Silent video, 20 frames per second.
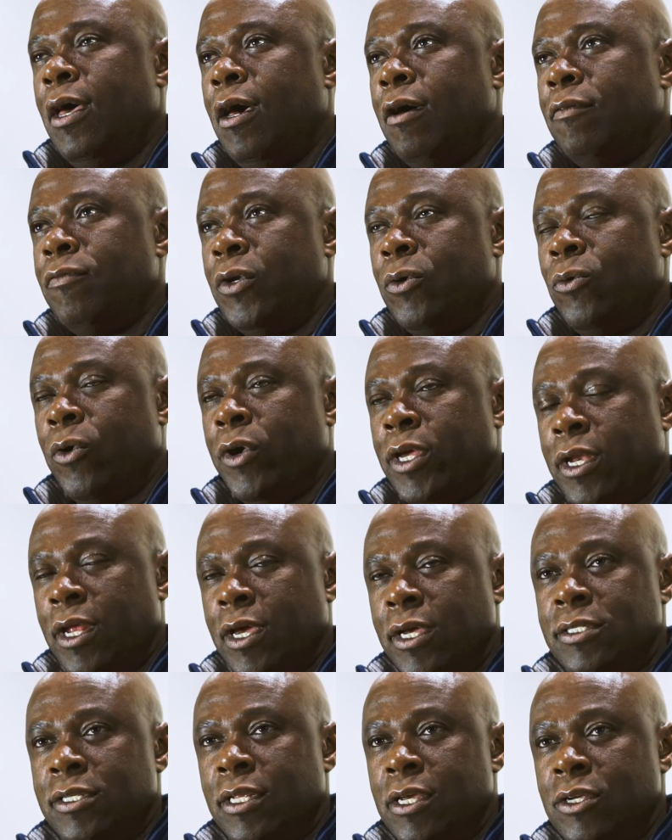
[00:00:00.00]
of an
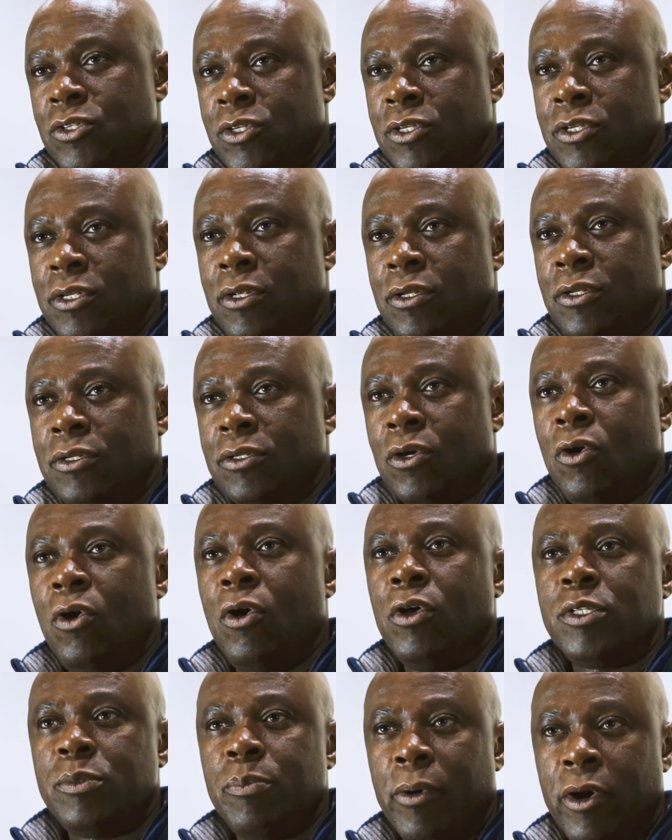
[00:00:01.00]
organization
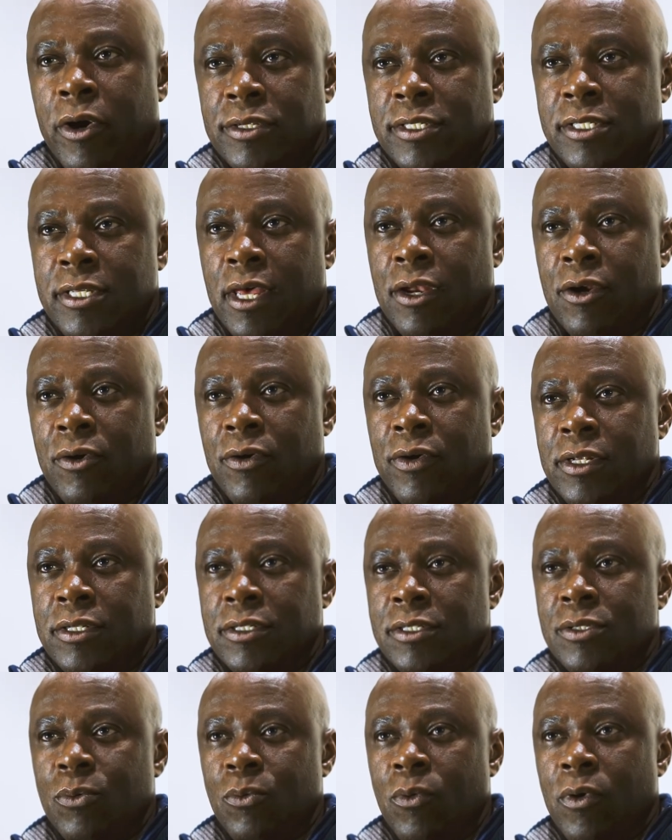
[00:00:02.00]
called Spark Center.
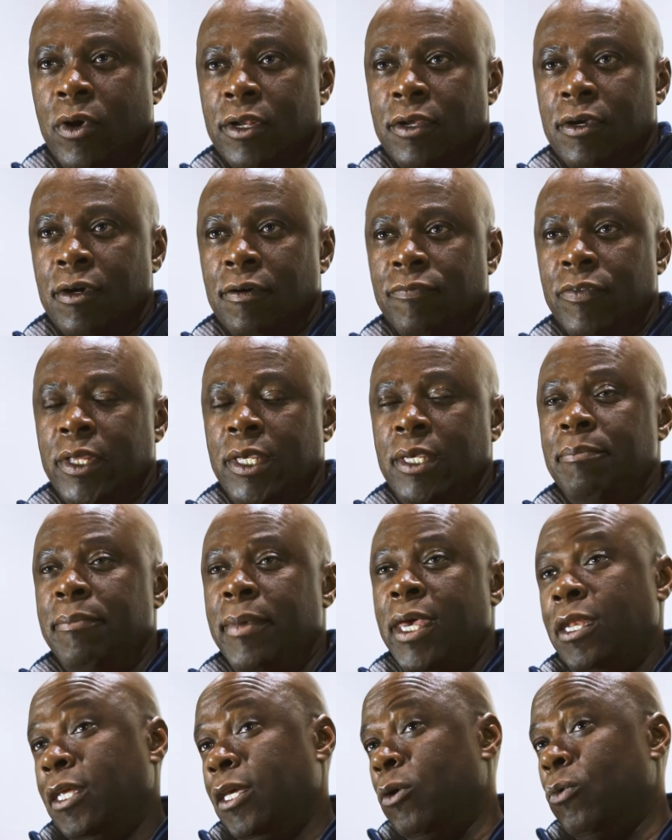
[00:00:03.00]
It's one of the
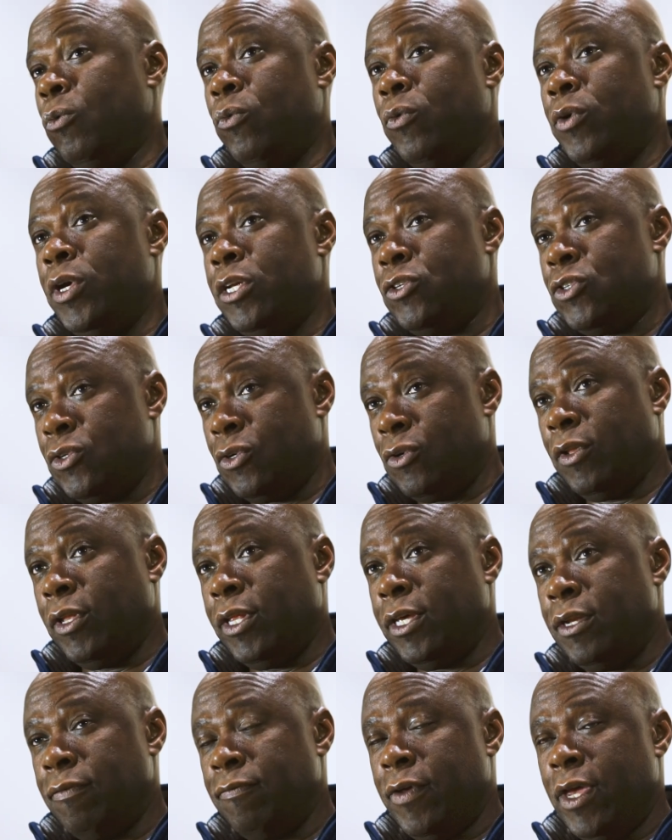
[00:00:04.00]
many
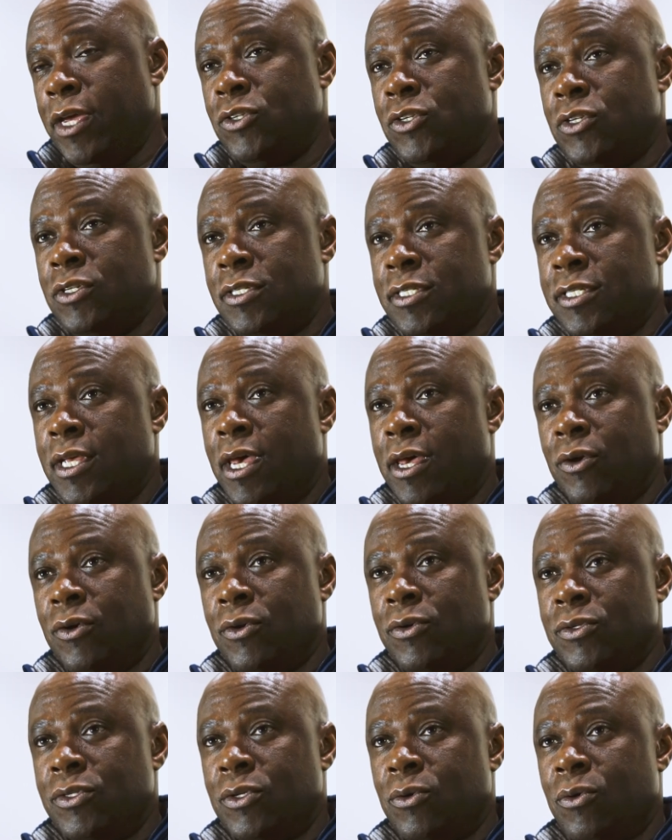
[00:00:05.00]
regional innovation
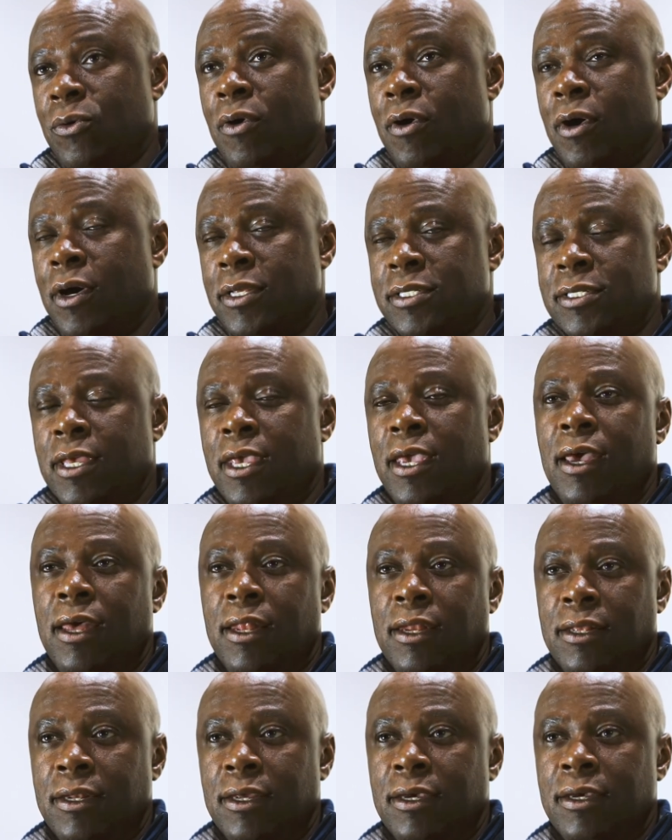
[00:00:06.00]
centers across
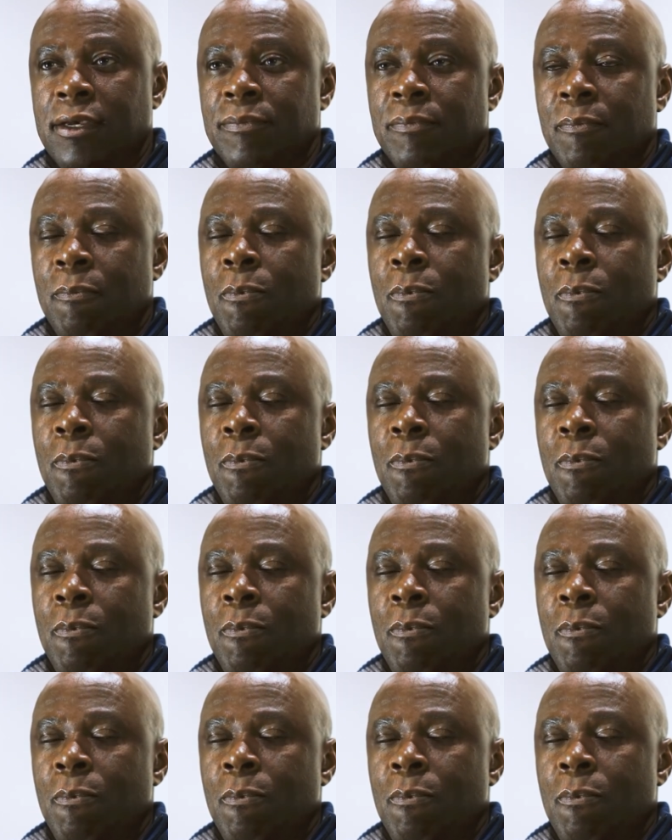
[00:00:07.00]
Canada.